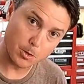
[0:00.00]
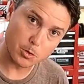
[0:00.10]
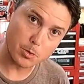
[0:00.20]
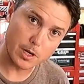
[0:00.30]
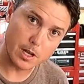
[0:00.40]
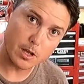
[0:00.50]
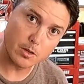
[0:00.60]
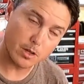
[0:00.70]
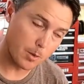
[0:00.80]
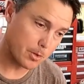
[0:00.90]
right now. I'm
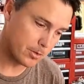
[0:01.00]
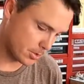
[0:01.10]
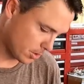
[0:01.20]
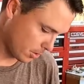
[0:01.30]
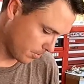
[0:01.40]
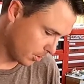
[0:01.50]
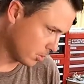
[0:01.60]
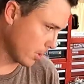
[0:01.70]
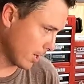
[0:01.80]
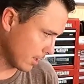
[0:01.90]
going to install the filter
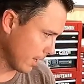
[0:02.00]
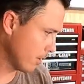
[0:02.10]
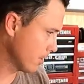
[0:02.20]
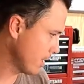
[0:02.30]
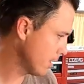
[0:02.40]
at a later date.